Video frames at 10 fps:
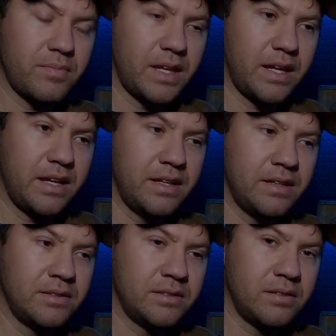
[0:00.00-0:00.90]

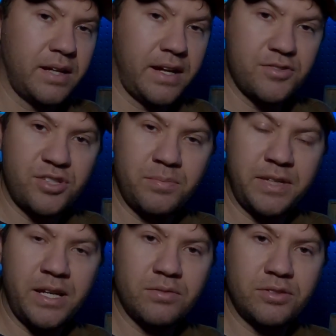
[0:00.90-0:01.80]
and I got it
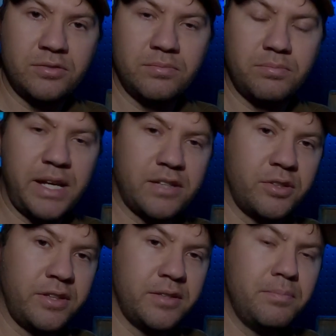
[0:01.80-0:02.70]
shipped out back
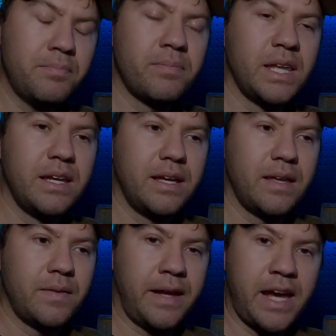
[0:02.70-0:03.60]
to them.
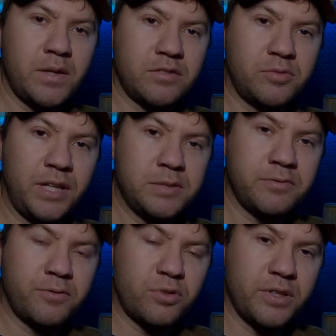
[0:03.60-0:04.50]
They had a
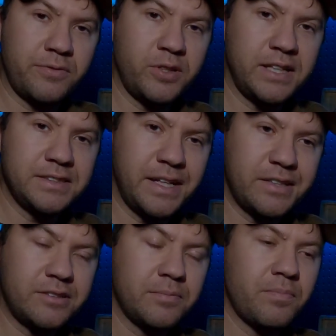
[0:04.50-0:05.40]
replacement for me a few days
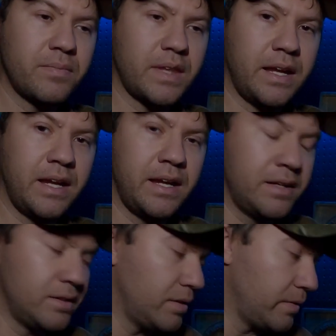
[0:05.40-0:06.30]
later,
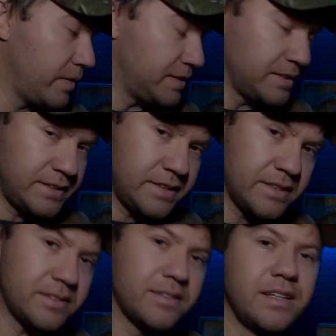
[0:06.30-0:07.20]
and this is
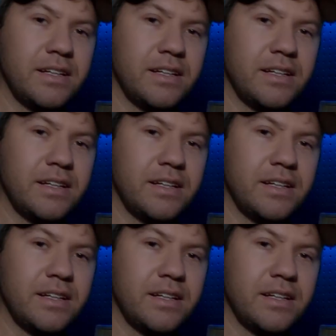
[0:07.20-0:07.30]
it.